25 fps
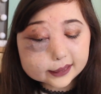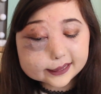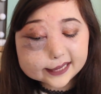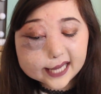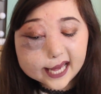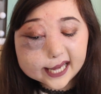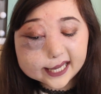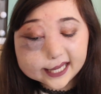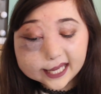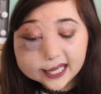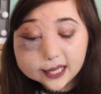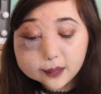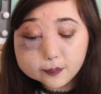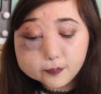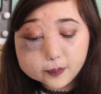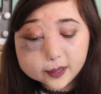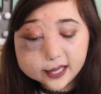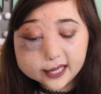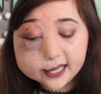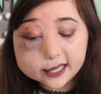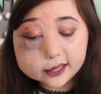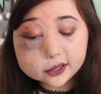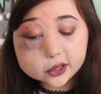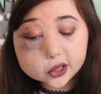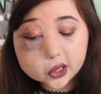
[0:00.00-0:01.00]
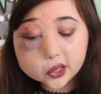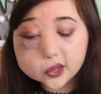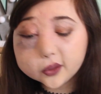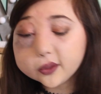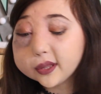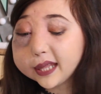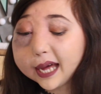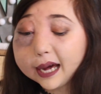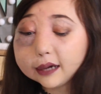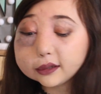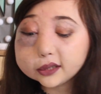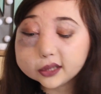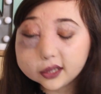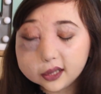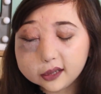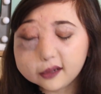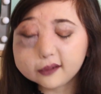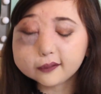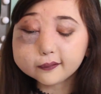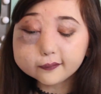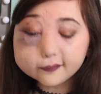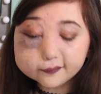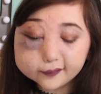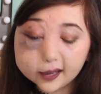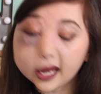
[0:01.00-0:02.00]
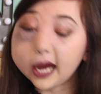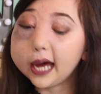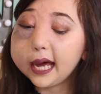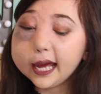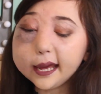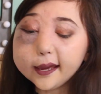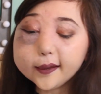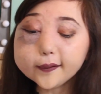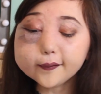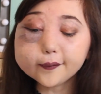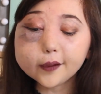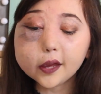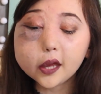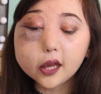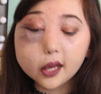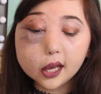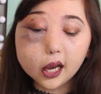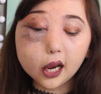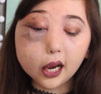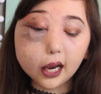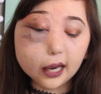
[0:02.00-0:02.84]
TeggyB2005